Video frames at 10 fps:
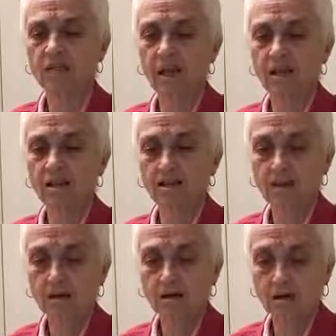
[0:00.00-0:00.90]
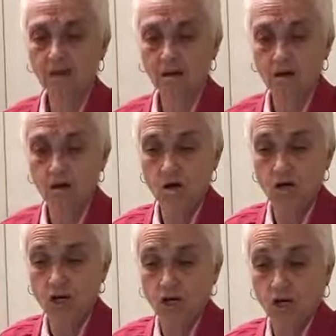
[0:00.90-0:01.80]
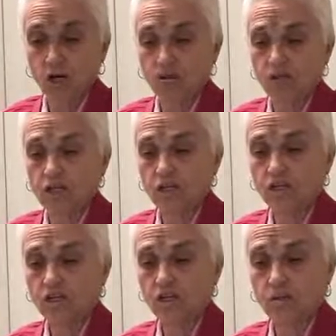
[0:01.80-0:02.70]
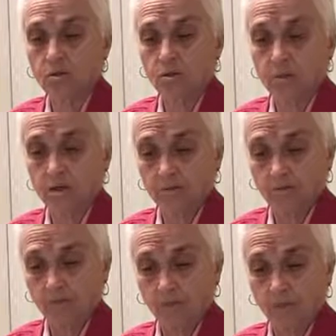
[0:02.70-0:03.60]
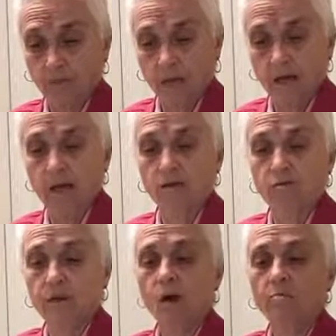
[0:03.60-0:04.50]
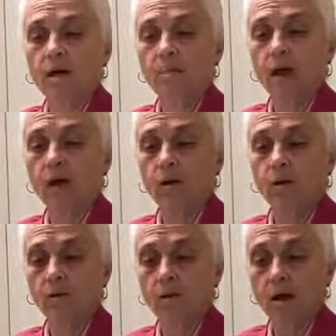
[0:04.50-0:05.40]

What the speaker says: said, "O Trisanku, here, behold my power.